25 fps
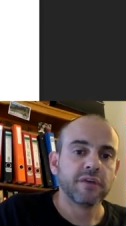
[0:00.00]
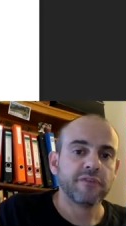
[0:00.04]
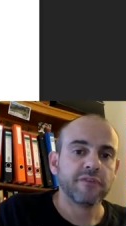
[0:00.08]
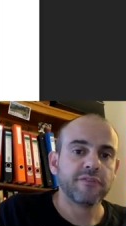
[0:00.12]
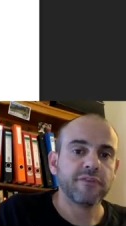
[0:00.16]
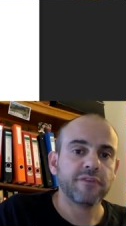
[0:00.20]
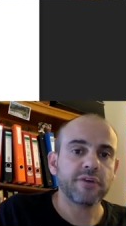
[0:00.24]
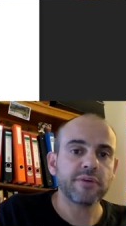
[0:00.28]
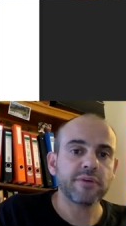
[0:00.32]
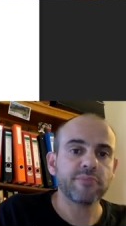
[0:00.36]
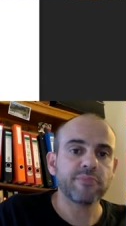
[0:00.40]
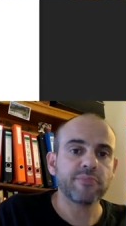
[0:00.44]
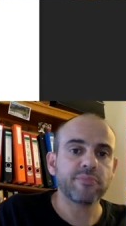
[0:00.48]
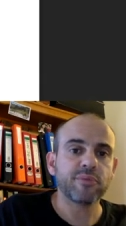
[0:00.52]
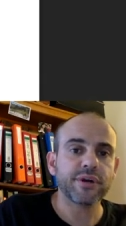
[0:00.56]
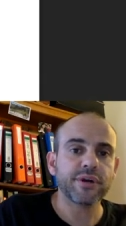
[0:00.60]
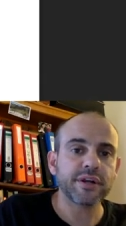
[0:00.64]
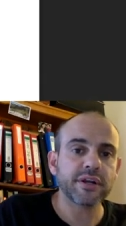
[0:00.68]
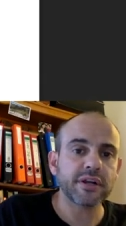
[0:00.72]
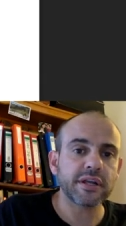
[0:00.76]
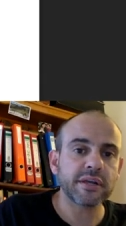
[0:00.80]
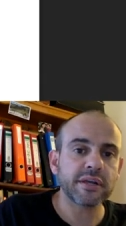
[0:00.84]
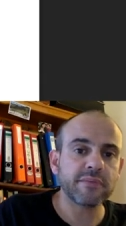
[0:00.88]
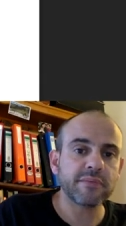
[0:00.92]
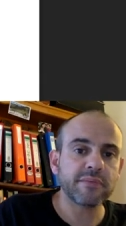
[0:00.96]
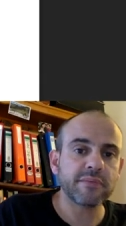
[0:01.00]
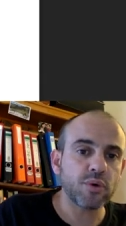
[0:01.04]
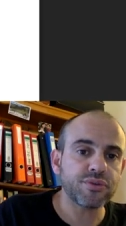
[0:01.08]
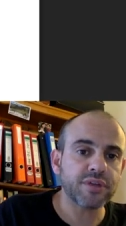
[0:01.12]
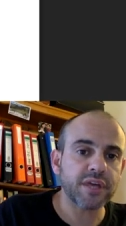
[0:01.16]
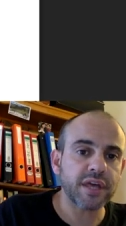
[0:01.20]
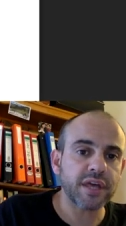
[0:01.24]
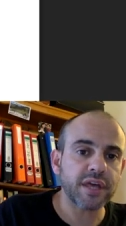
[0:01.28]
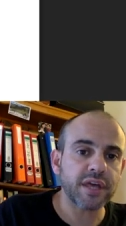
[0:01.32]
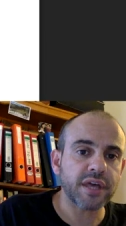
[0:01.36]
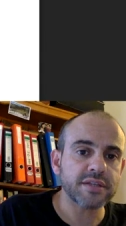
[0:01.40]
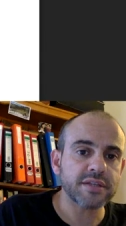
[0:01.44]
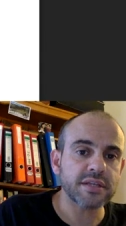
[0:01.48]
Very important in both
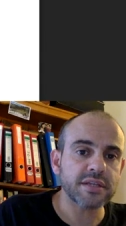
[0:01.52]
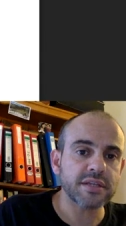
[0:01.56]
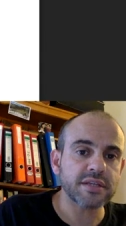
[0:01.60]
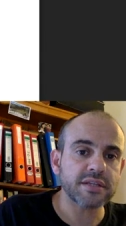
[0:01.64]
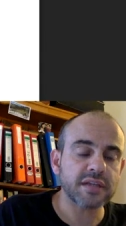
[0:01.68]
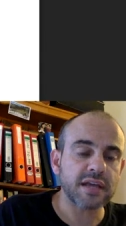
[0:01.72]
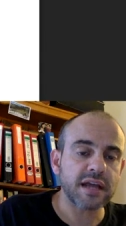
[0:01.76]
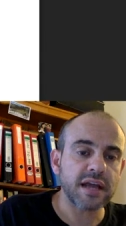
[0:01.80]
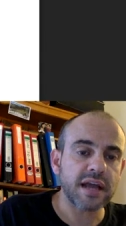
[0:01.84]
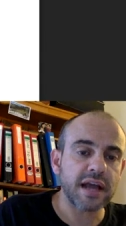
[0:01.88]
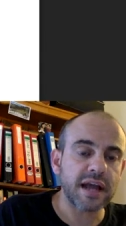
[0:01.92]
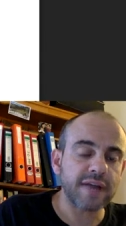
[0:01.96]
cases,